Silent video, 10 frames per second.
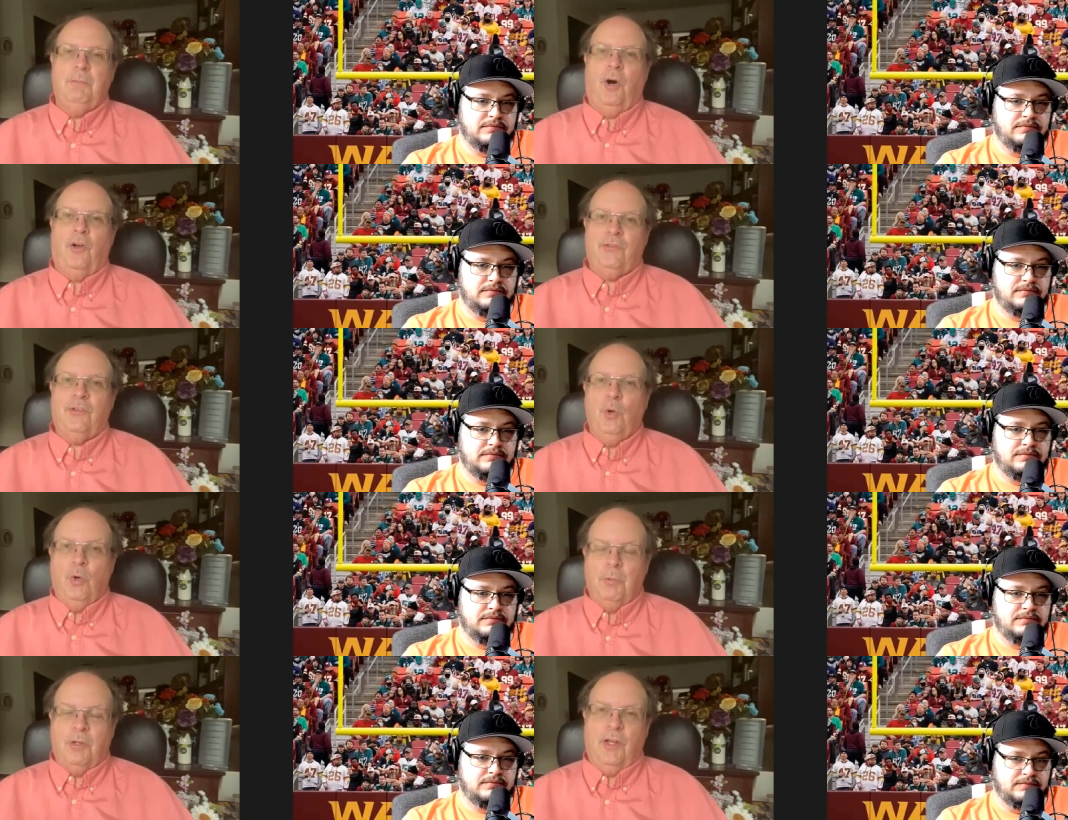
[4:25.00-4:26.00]
Speaker 1: balls to
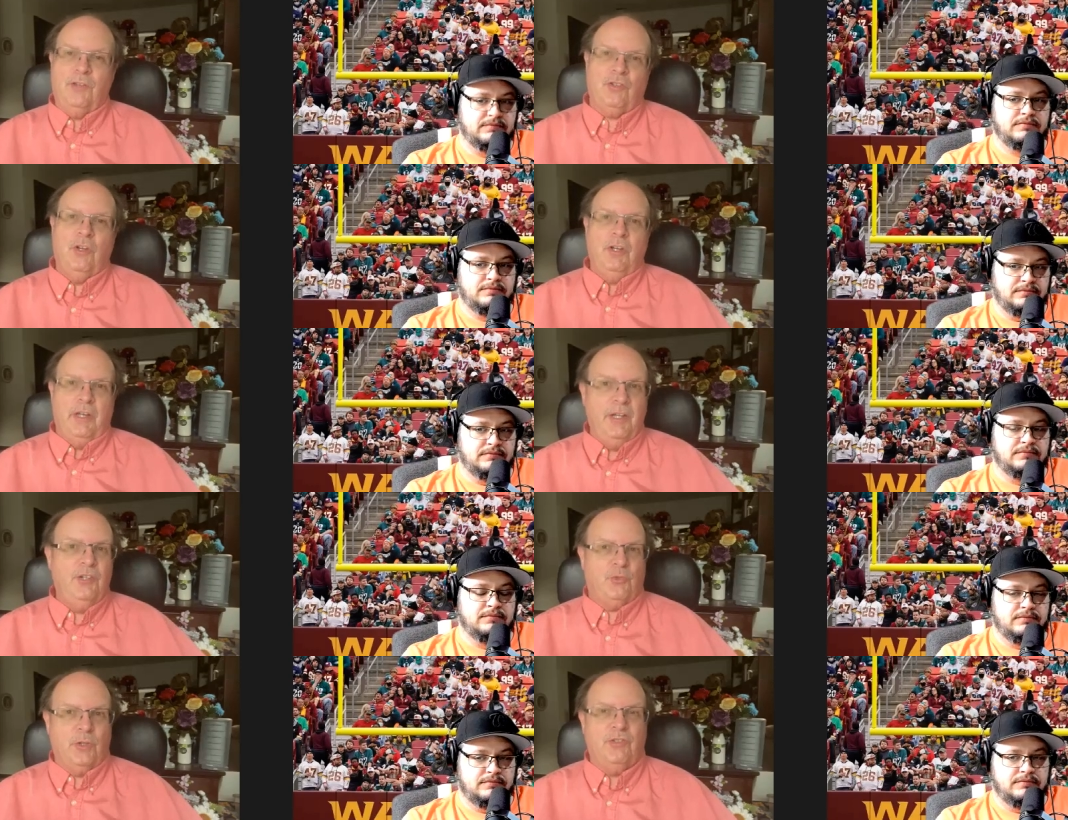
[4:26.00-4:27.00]
him unless
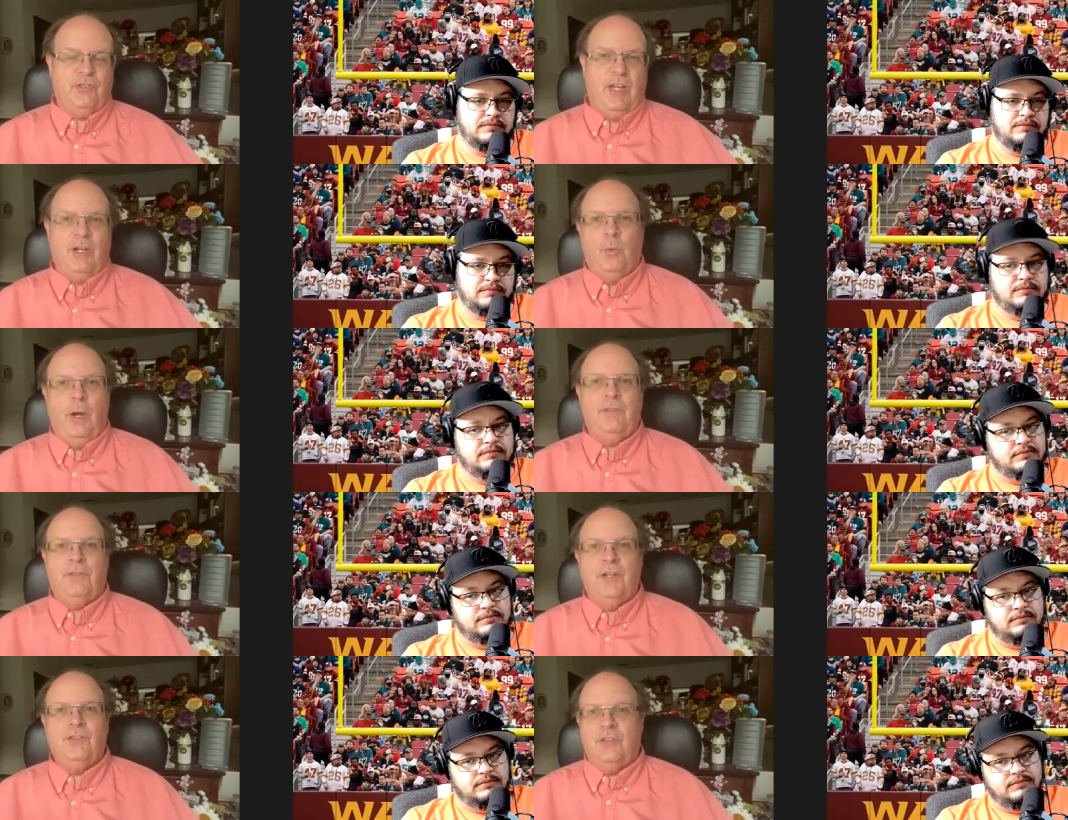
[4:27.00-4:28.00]
injuries take away
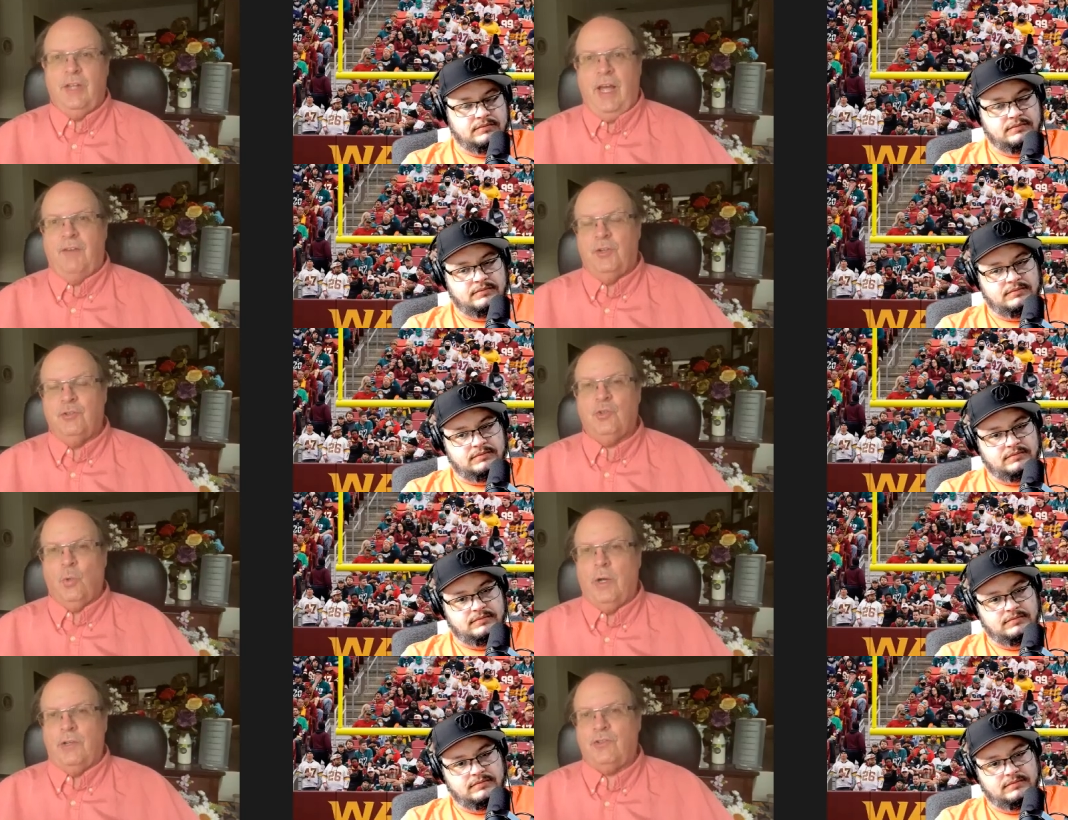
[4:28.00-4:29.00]
things and they have no
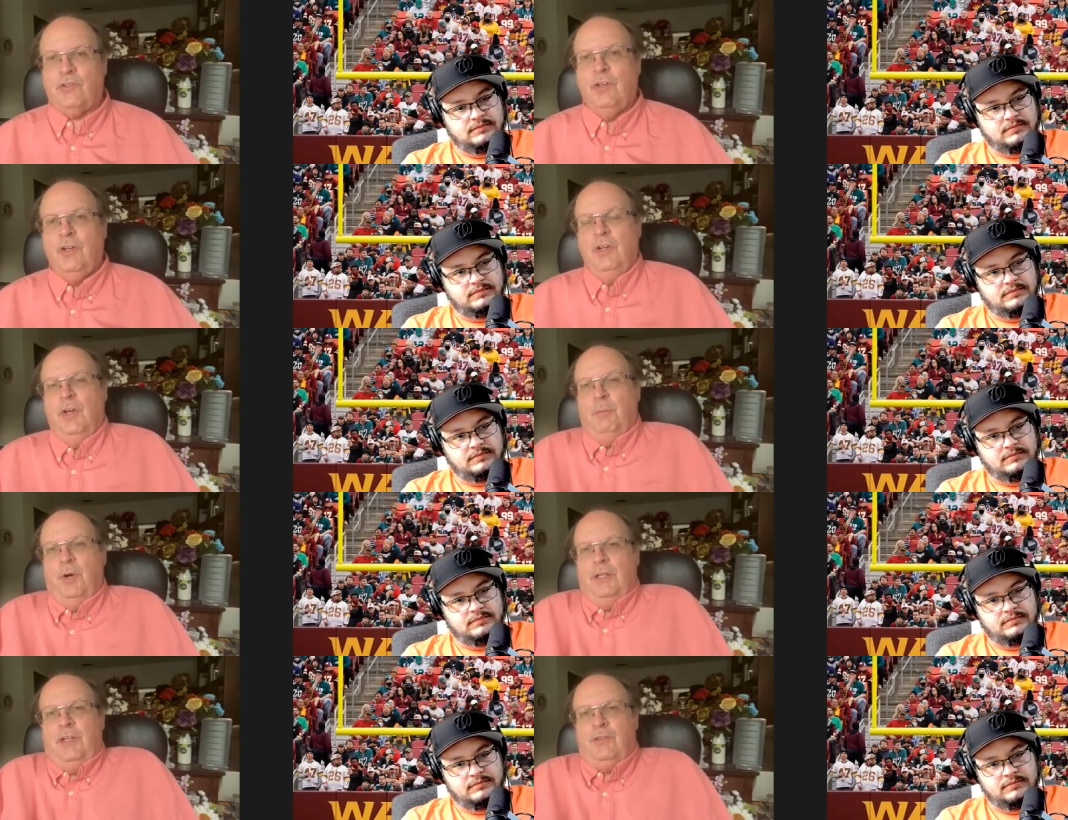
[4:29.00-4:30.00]
choice.
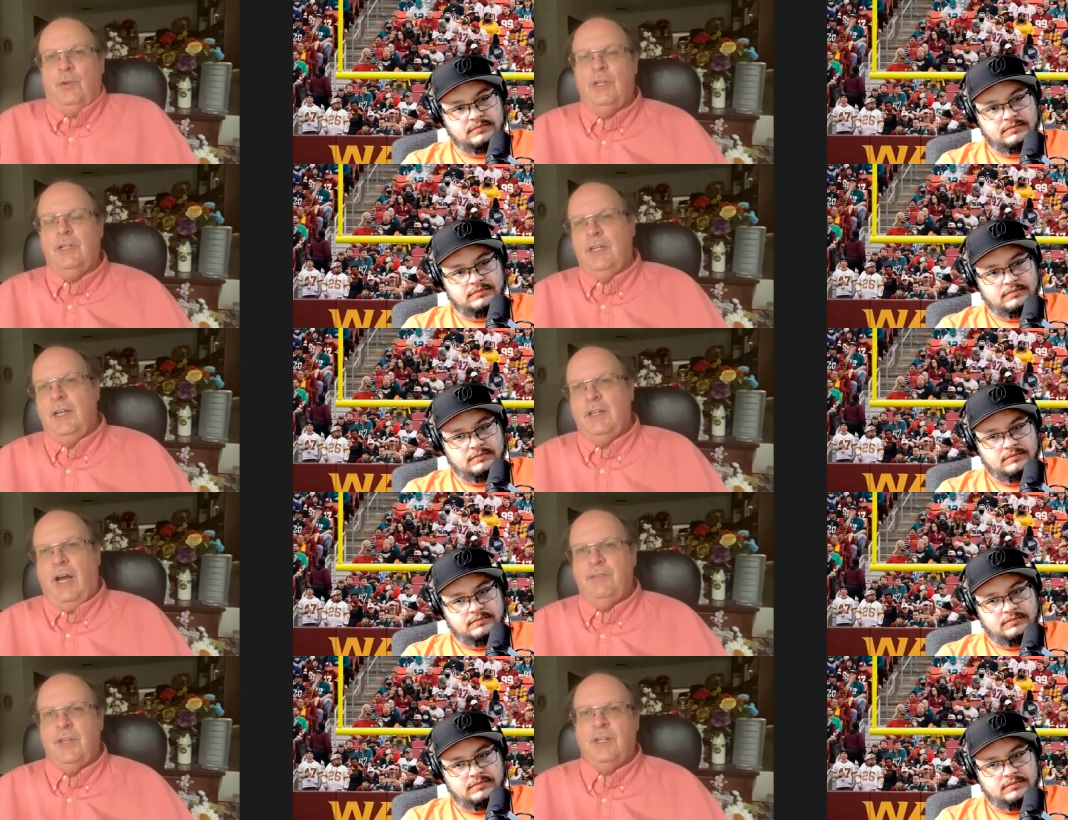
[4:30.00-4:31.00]
But he's going to get,
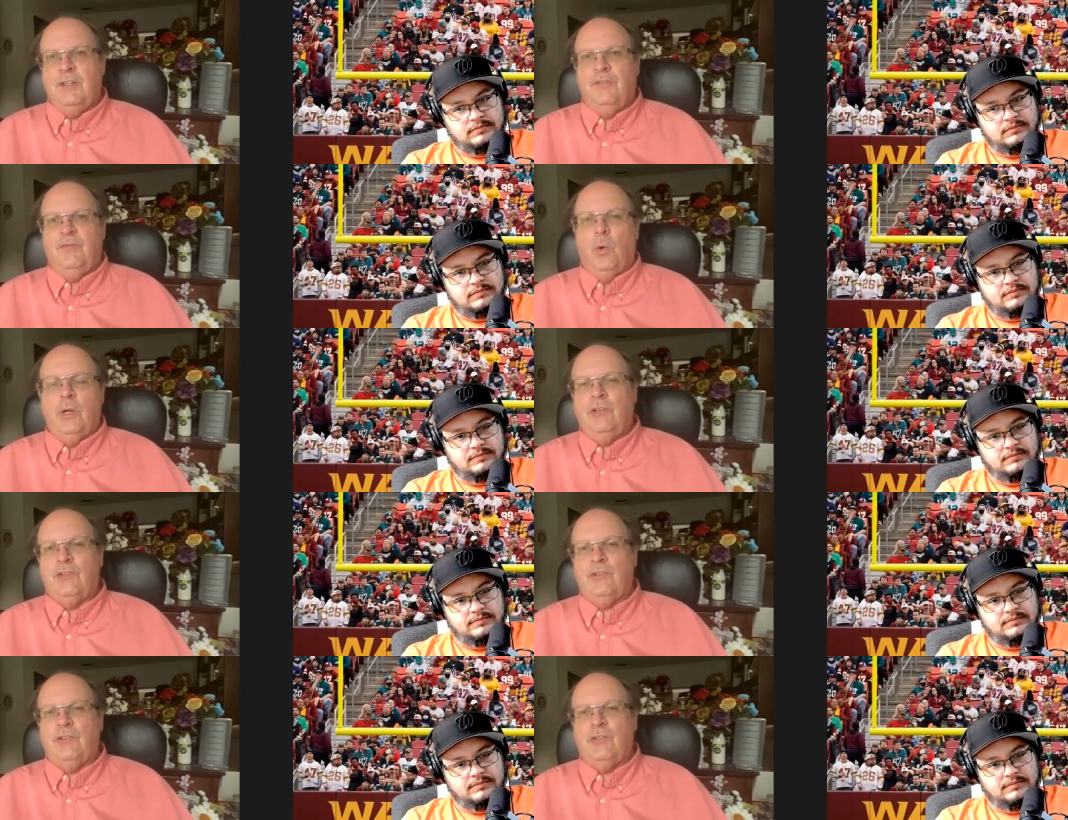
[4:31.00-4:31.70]
I think, in the 40